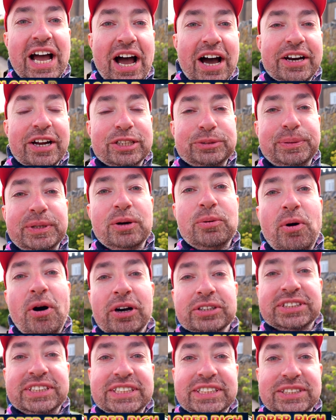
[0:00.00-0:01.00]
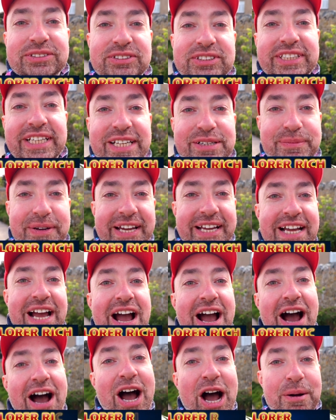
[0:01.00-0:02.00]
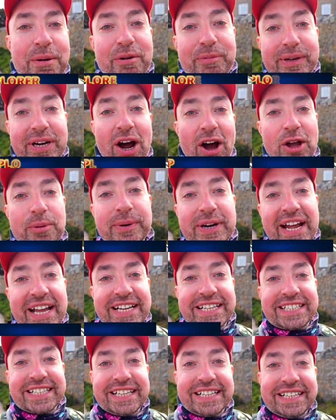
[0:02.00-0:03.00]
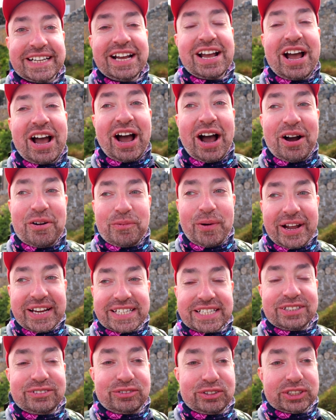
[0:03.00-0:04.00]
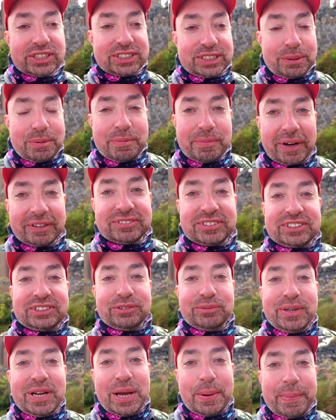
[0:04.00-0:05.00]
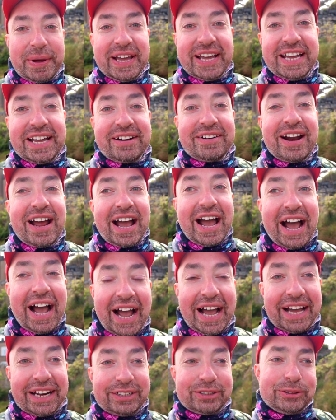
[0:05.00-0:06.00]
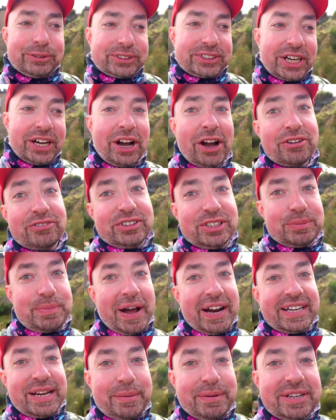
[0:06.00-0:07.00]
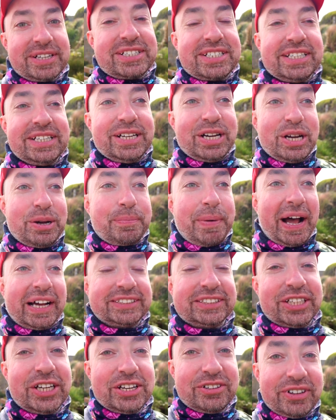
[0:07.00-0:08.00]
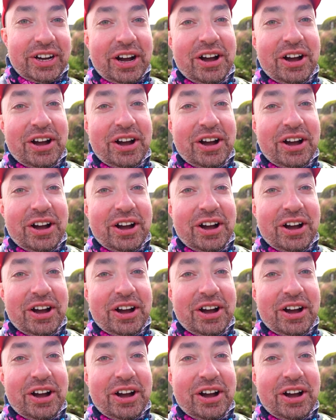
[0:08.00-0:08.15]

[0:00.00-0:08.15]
I know it's been a while since you've seen me. I've been in hibernation, waiting for the summer months to reappear and also hopefully the pandemic to pass over.